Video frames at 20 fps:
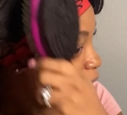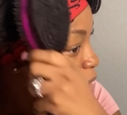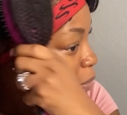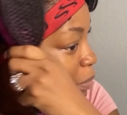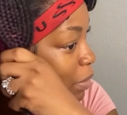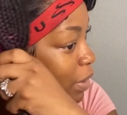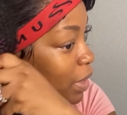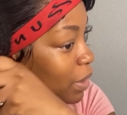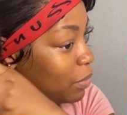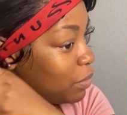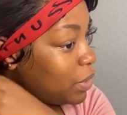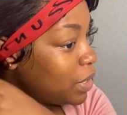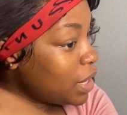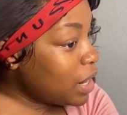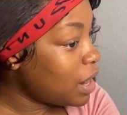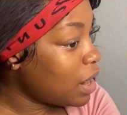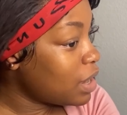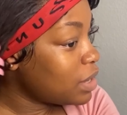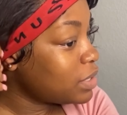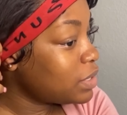But we are
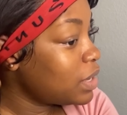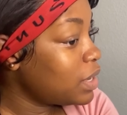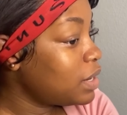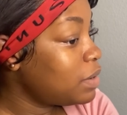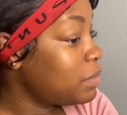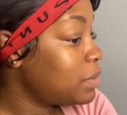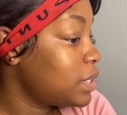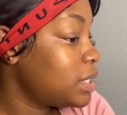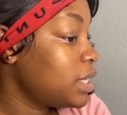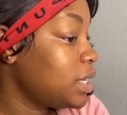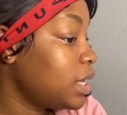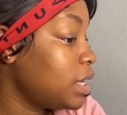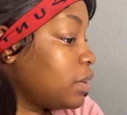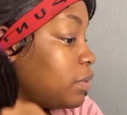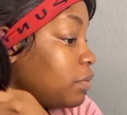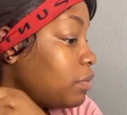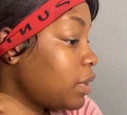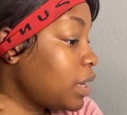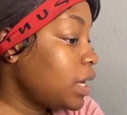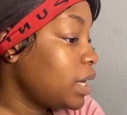also in the midst of
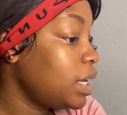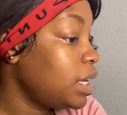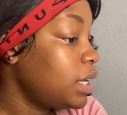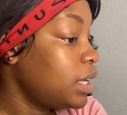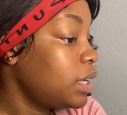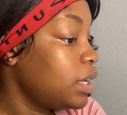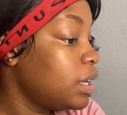getting ready.